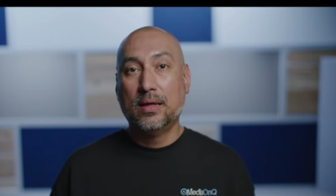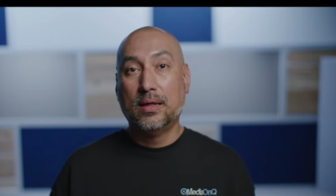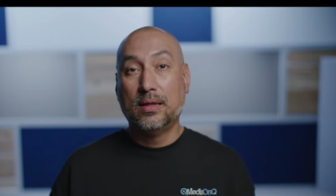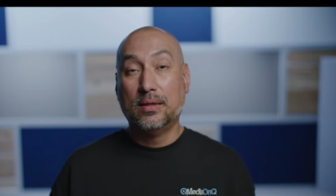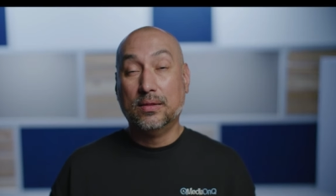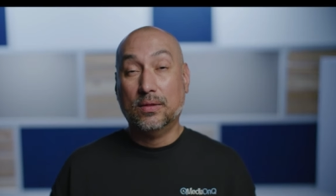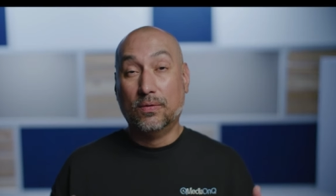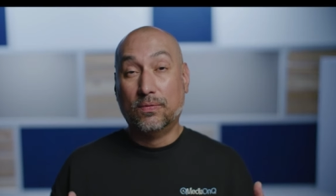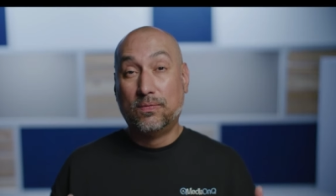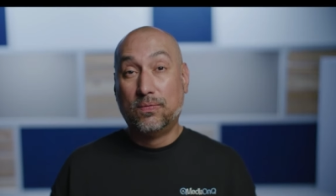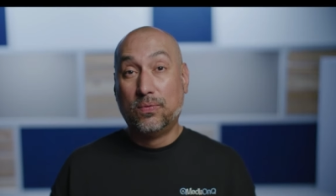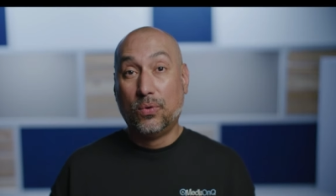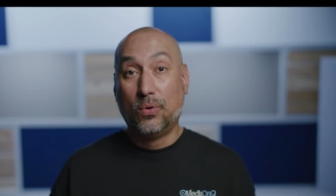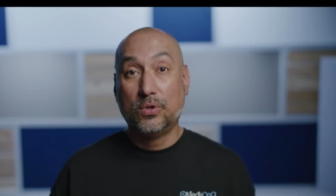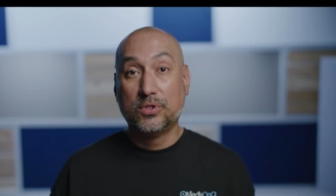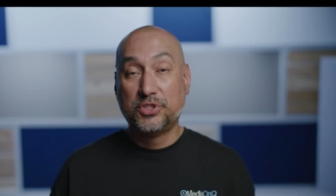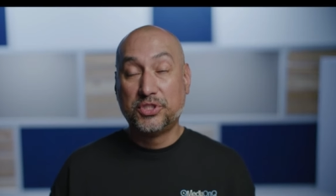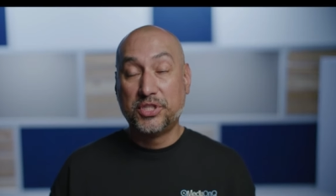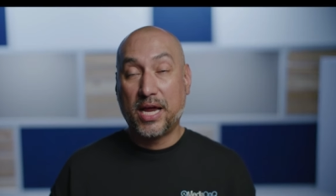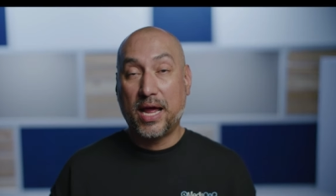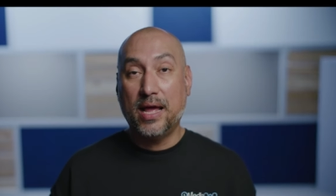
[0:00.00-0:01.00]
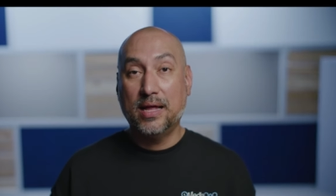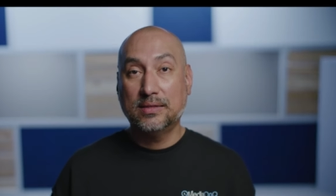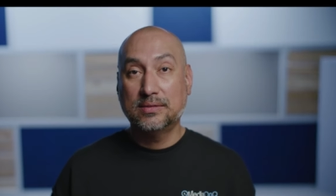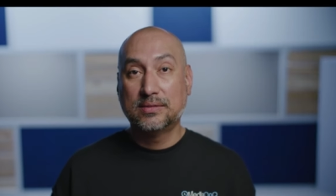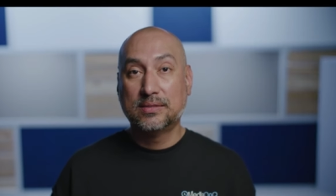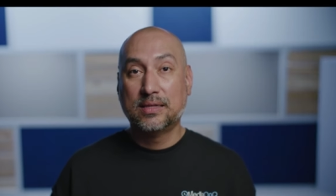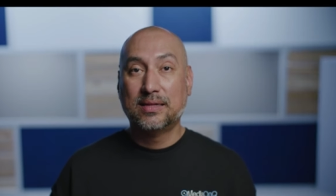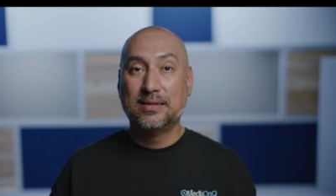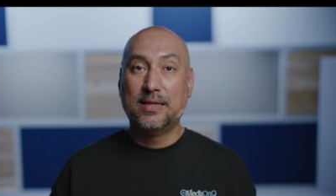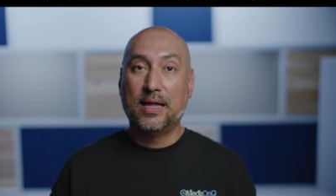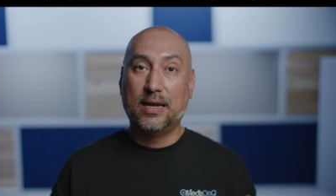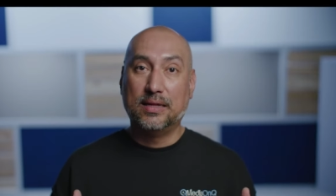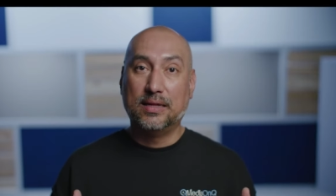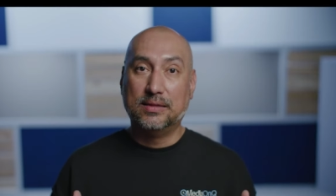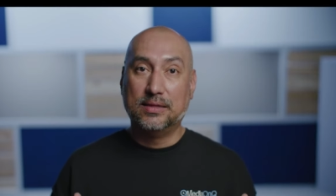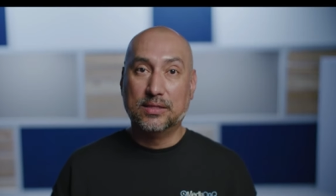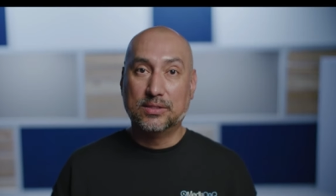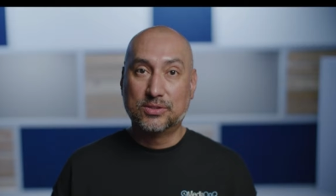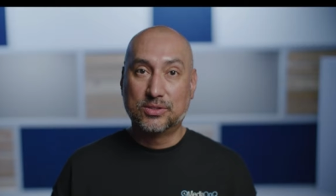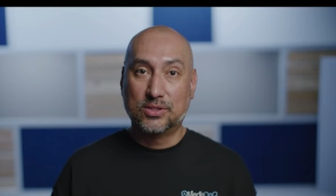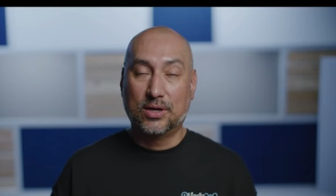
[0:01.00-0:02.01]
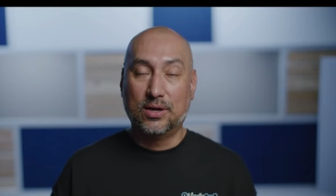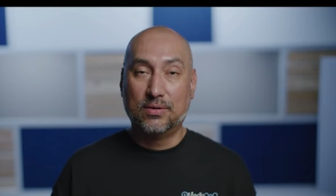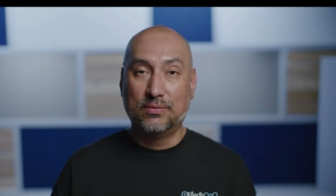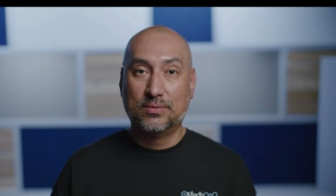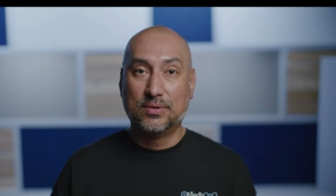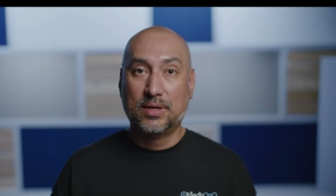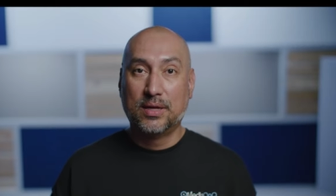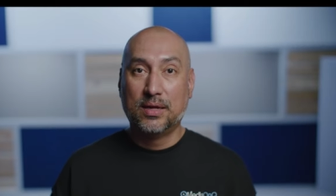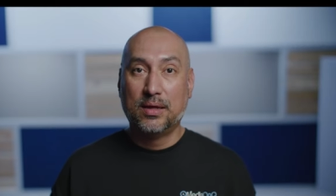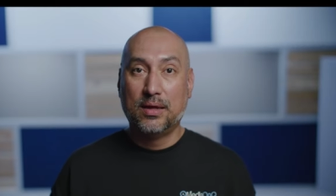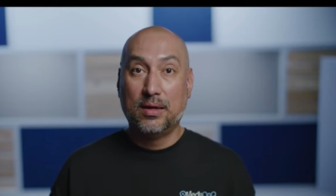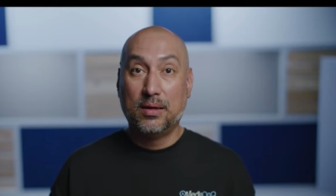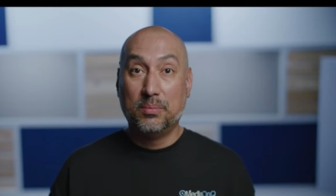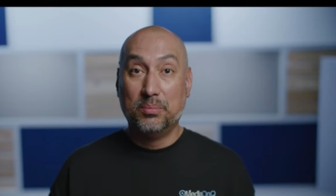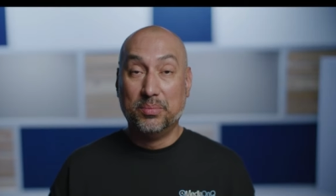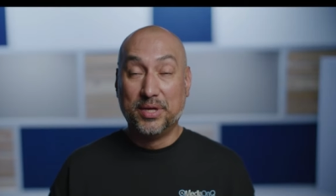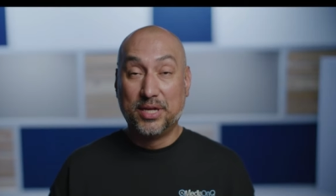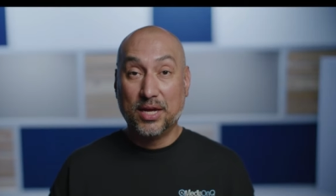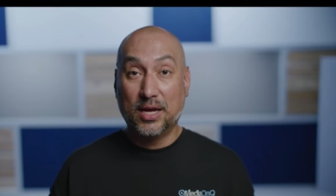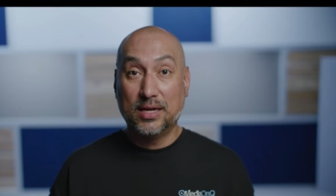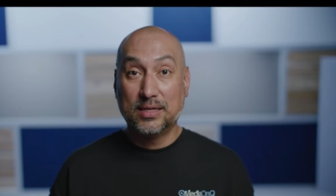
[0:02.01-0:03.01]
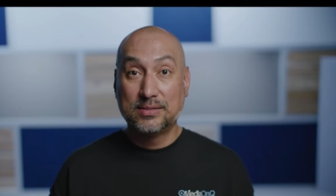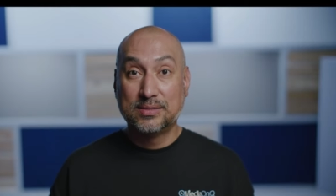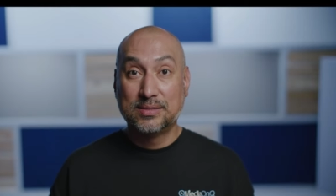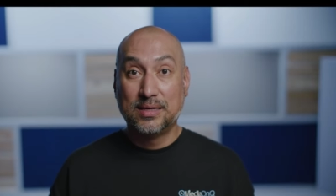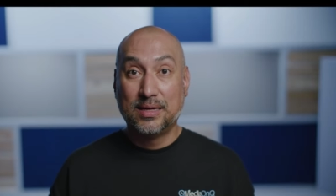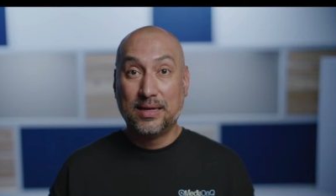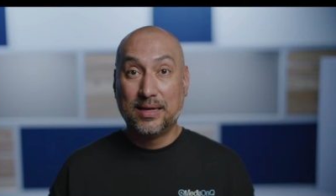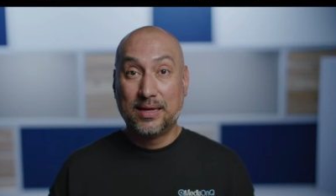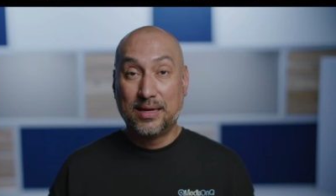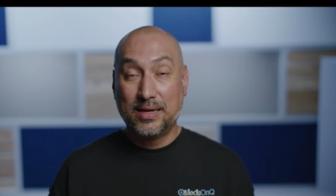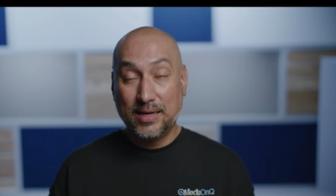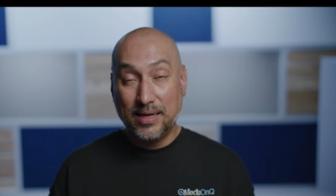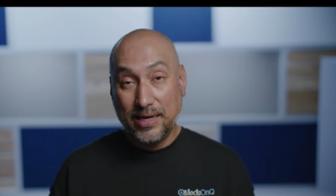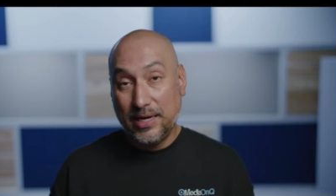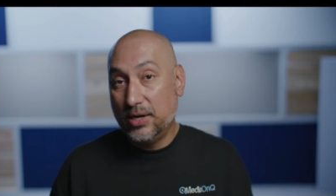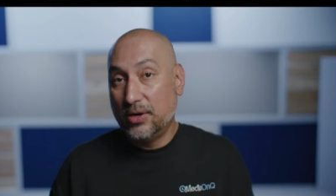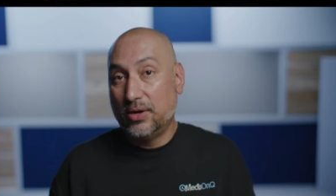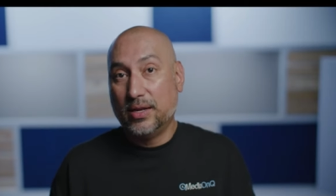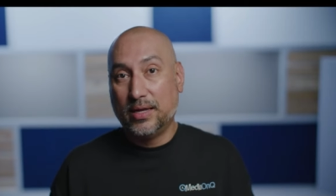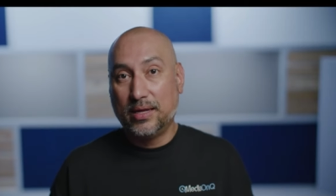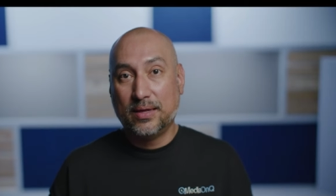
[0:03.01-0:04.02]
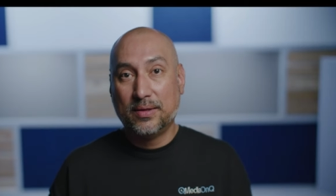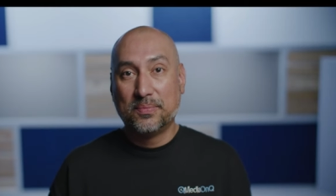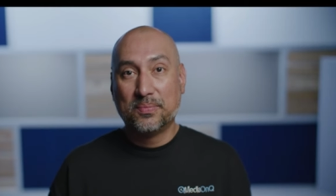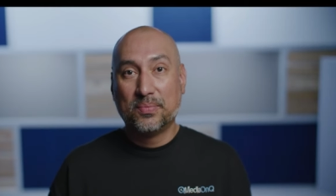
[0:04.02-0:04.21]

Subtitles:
the full chance that it deserved, because clearly